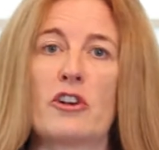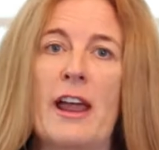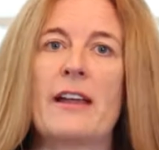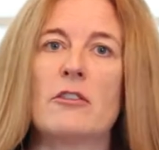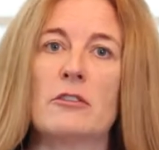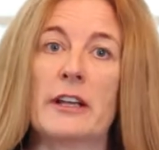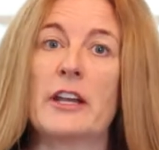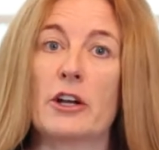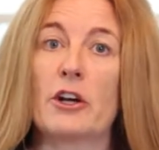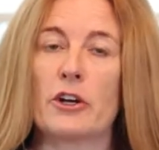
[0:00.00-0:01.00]
your ankle
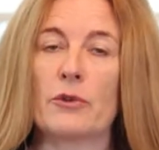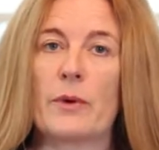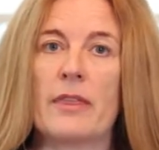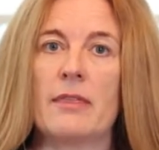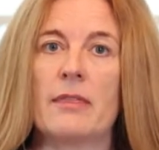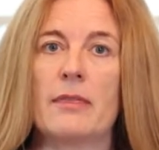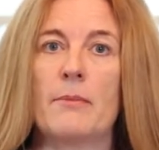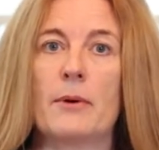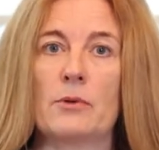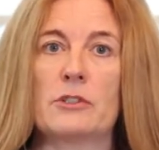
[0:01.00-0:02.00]
can occur when
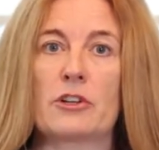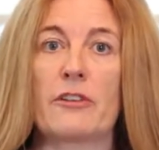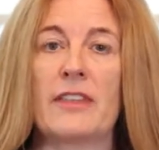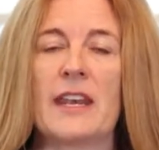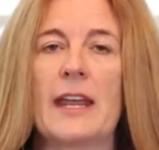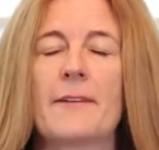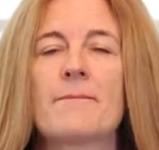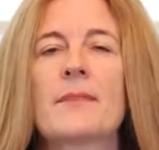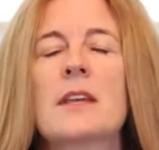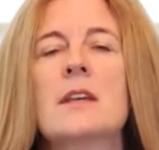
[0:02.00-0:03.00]
the bones are thinning.
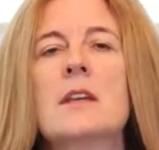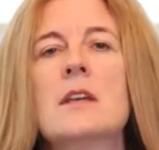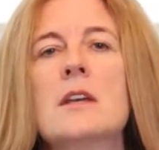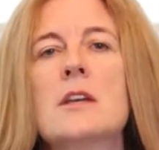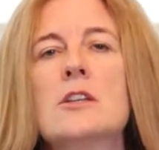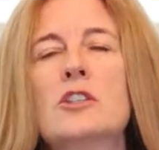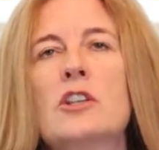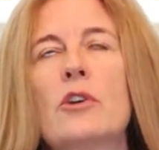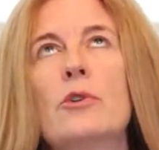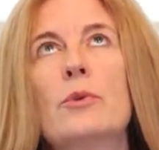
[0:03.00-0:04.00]

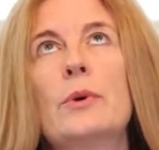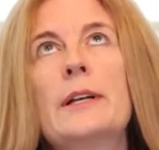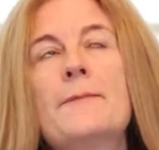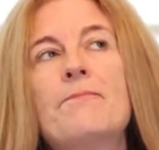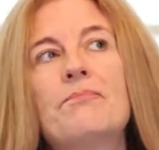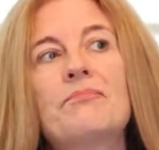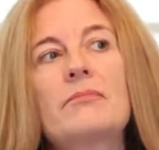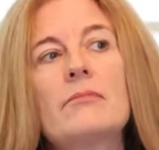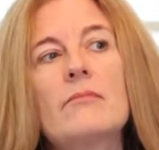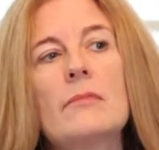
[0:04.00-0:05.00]
So
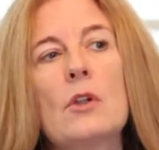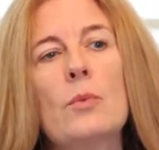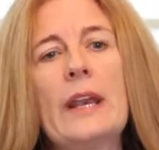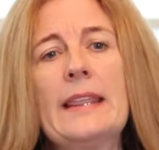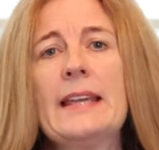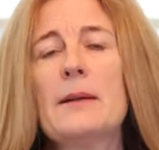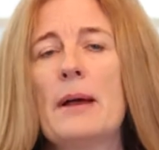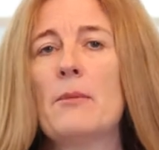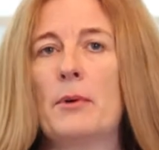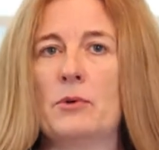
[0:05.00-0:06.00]
when I think
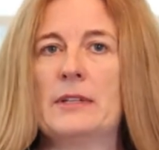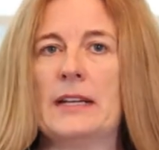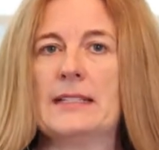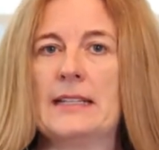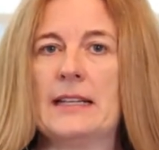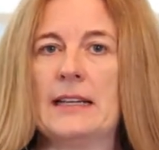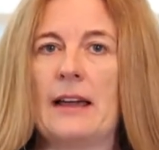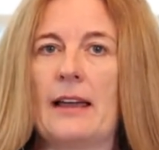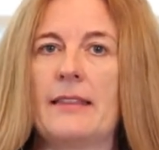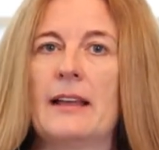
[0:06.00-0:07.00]
about bone density,
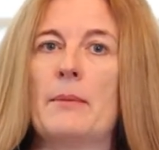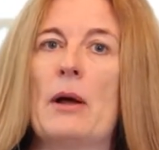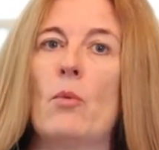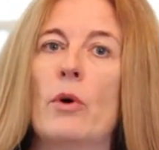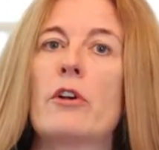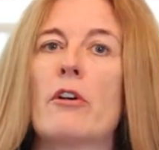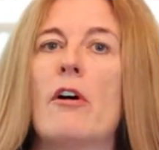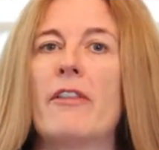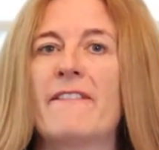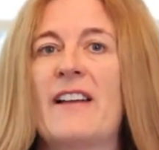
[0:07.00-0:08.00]
I think about what are
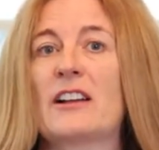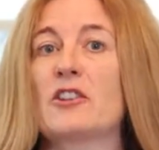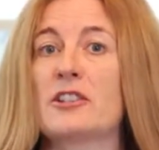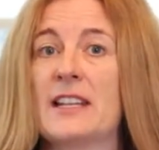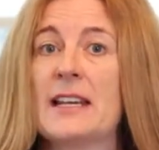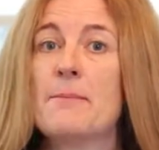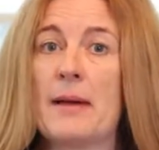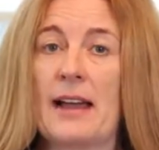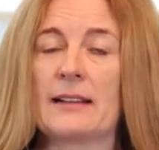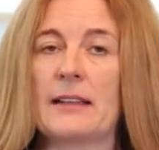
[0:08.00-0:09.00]
all the factors that
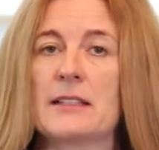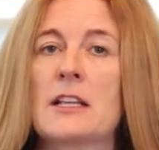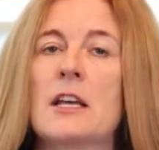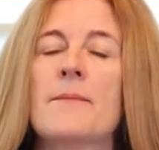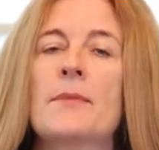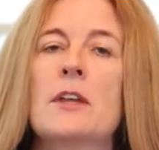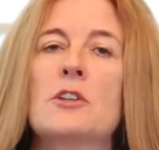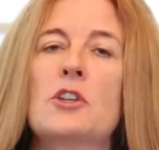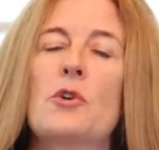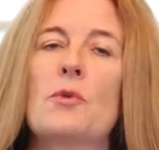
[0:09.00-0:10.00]
impact this.
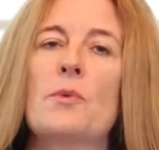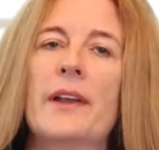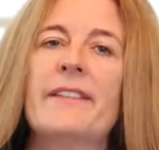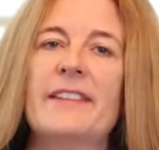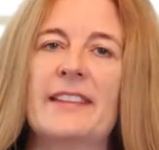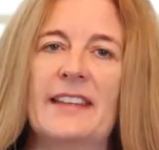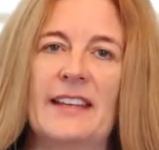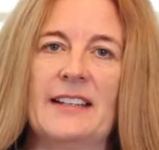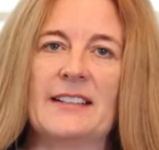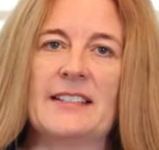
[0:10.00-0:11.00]
So one of the
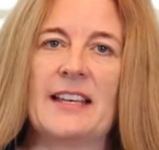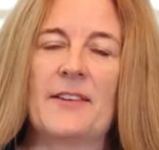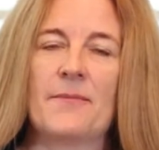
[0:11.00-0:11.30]
things